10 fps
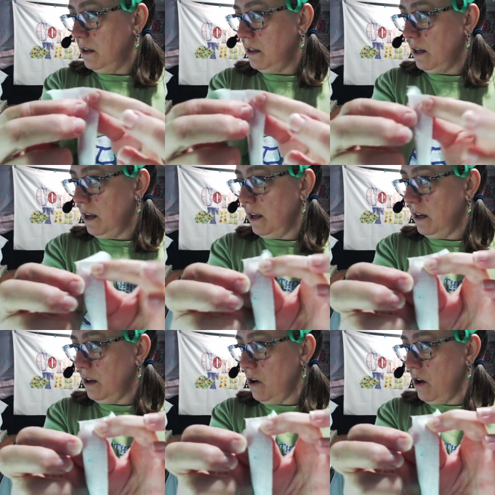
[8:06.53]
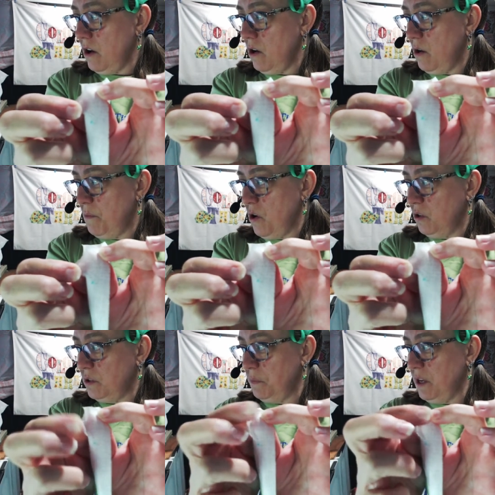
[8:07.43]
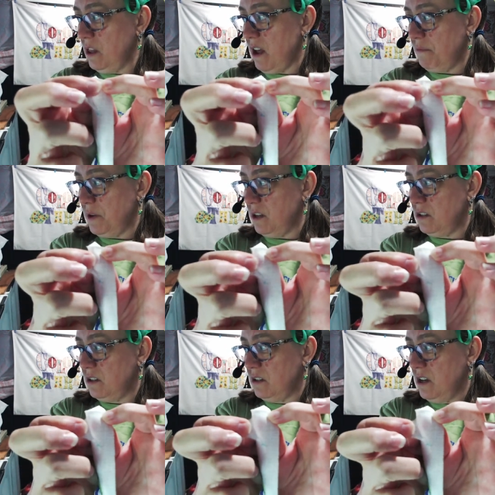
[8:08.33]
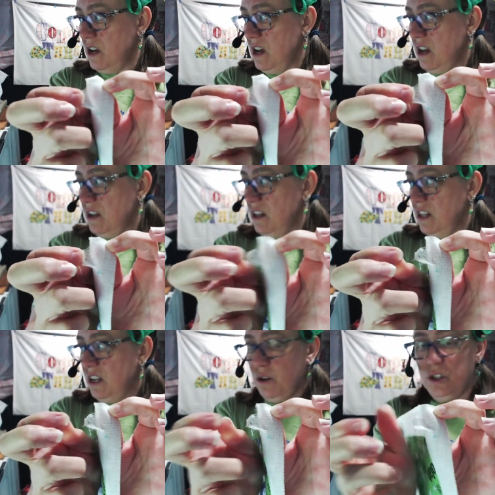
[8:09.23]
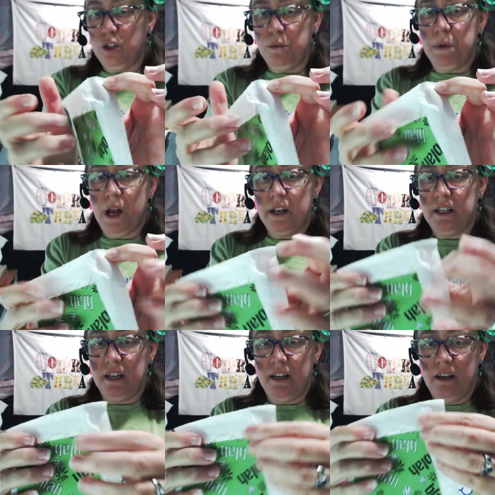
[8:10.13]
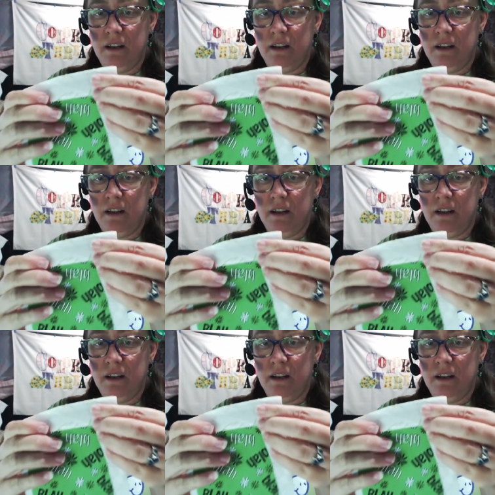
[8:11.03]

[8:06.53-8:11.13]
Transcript: that I can almost peel off, but it's a little too bonded.